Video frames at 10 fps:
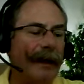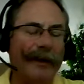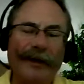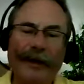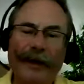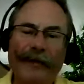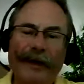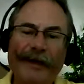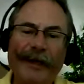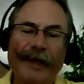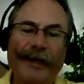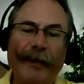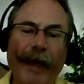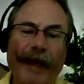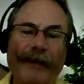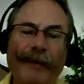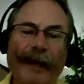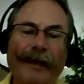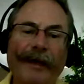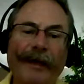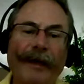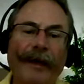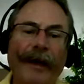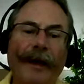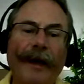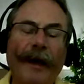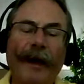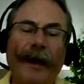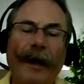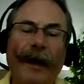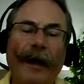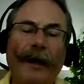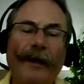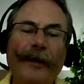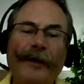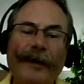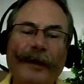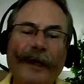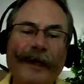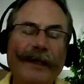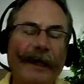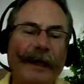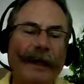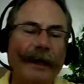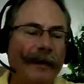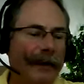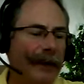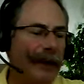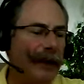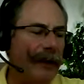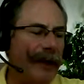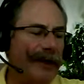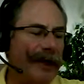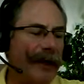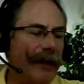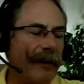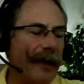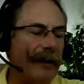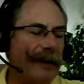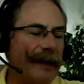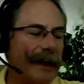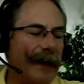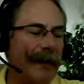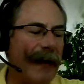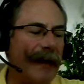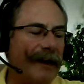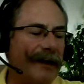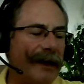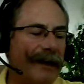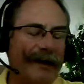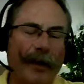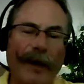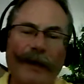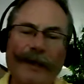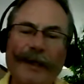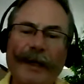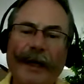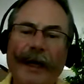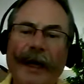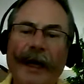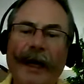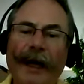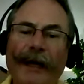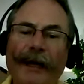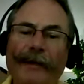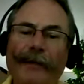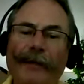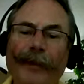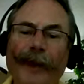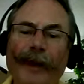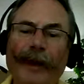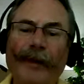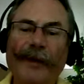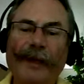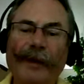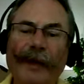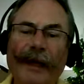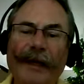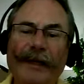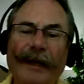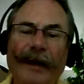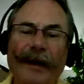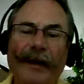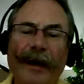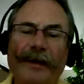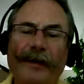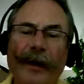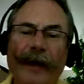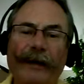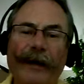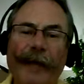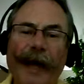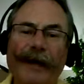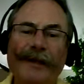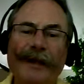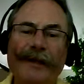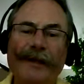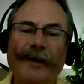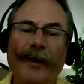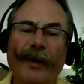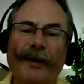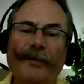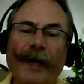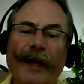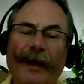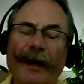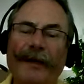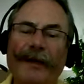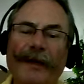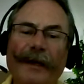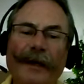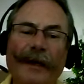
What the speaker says: utility vegetation management. Utilities, you mentioned here about managing soils, and the utilities are not directly managing the soils because